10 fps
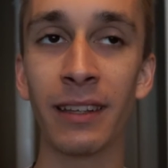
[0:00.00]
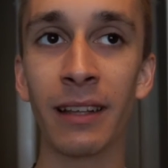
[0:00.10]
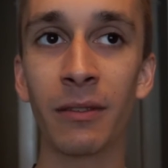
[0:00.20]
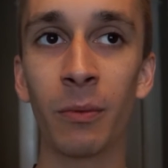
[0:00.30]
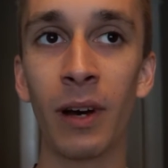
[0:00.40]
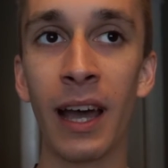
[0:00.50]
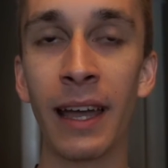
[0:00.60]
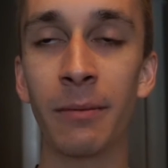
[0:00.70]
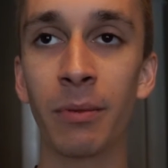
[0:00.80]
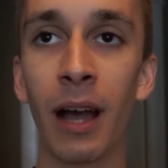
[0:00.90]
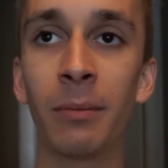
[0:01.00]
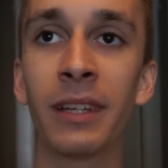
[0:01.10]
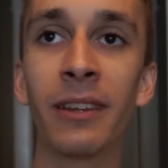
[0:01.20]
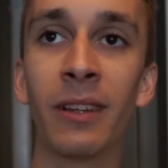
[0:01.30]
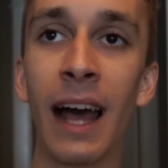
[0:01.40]
and that's why
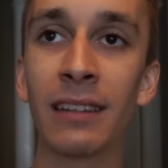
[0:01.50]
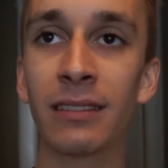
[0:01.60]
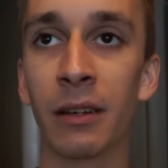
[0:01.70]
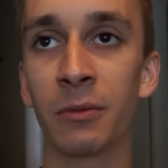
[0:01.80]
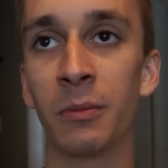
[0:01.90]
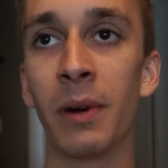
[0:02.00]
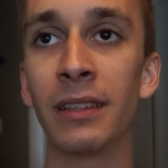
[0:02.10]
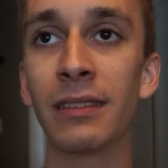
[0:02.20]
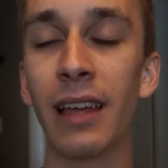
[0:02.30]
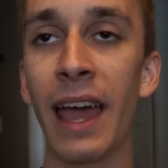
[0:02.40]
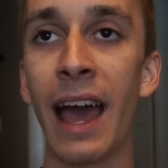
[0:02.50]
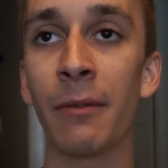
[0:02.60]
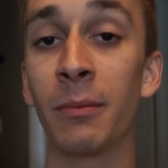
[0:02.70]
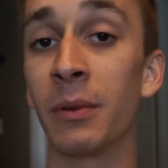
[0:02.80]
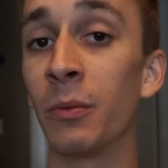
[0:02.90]
probably the last several months I
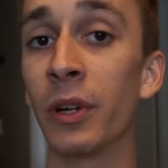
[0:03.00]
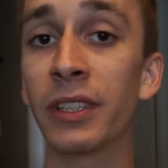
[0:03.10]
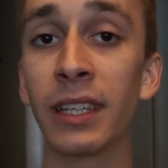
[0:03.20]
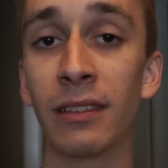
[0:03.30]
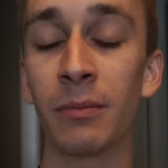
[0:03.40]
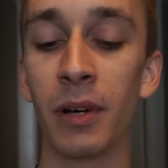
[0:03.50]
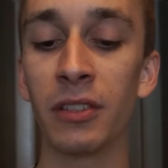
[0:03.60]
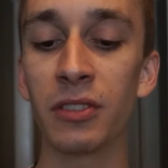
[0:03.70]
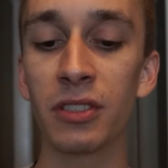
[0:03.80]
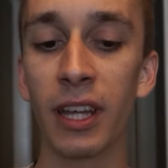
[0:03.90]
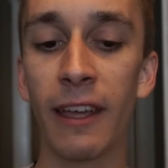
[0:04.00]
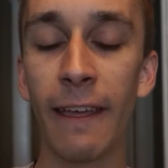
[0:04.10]
haven't been working as much